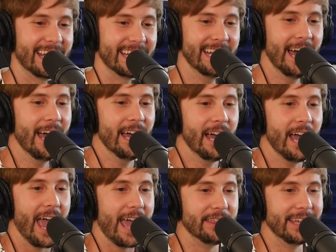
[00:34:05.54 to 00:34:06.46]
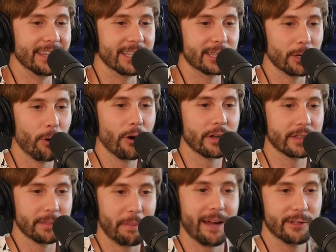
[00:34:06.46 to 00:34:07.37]
In. What? And then the door,
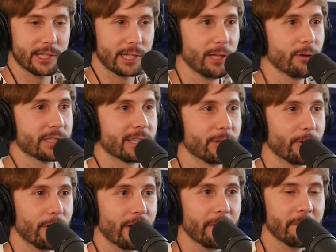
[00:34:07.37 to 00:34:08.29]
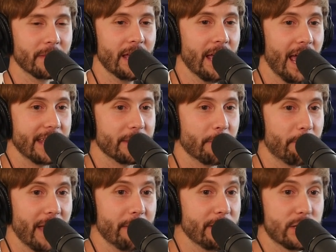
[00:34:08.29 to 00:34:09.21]
the parents closed the door, and the
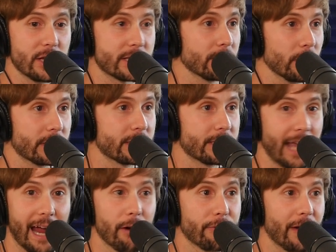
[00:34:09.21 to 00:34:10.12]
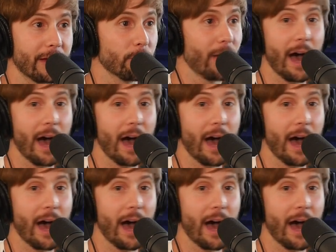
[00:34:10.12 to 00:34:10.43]
baby just looks terrified.